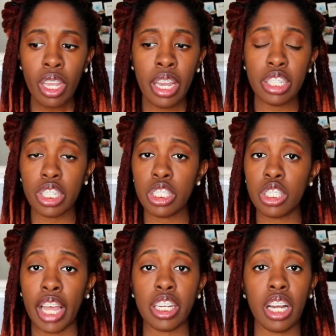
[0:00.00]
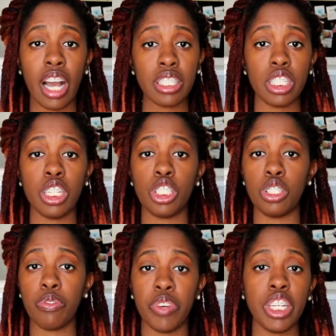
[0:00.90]
And just like constantly
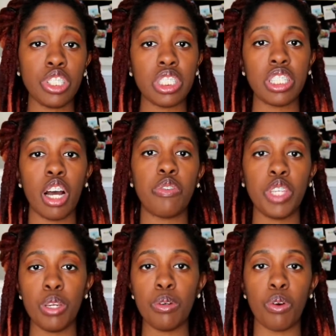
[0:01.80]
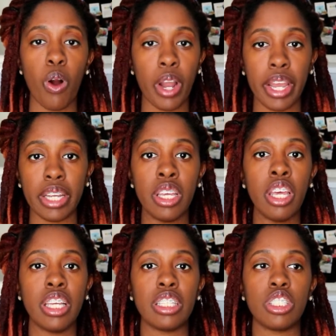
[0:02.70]
feed yourself, keep growing,
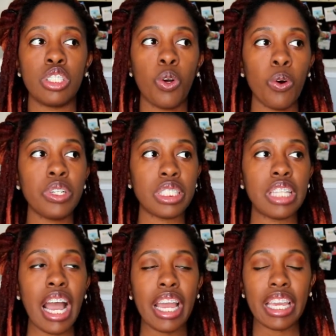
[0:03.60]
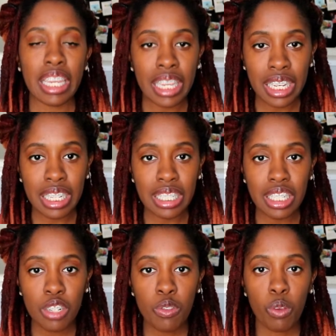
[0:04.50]
school does not
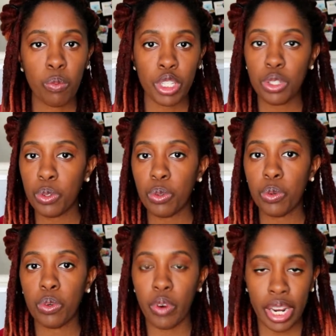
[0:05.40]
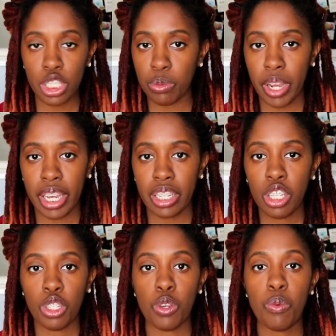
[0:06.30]
end when you graduate
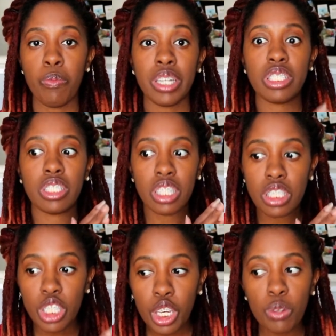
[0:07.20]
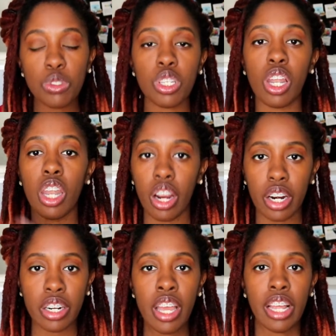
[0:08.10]
you must continue to
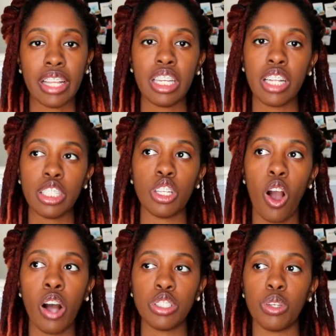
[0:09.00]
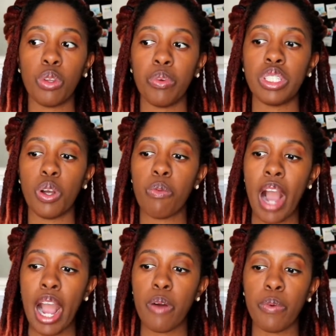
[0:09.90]
learn i think that's the, also the reason
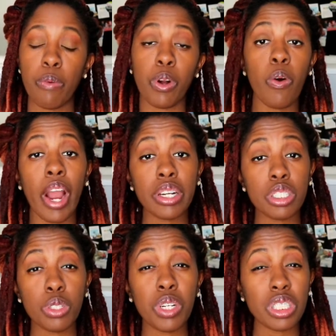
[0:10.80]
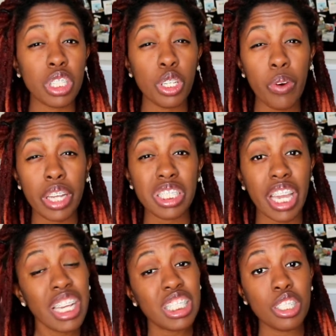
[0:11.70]
why we're required to do continual
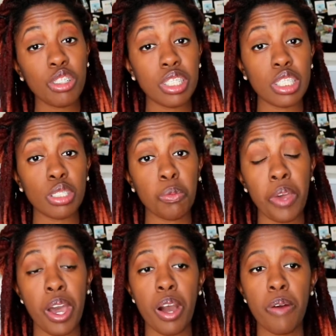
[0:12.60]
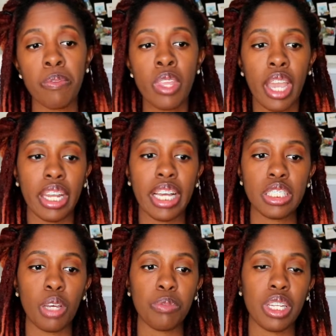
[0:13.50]
education units as well and that's
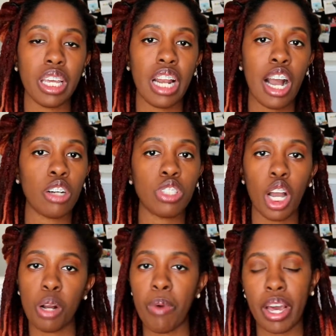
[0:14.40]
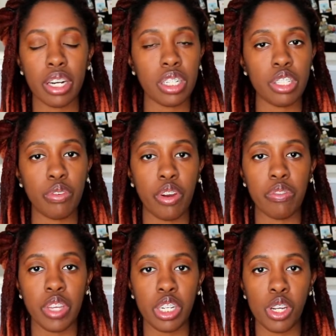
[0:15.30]
something that i'll talk about in a different
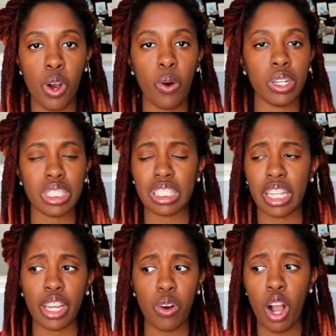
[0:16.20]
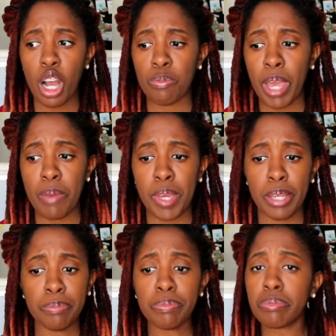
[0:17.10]
video or just later on
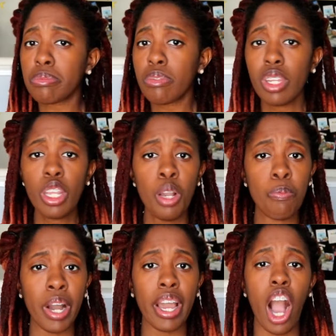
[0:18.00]
maybe but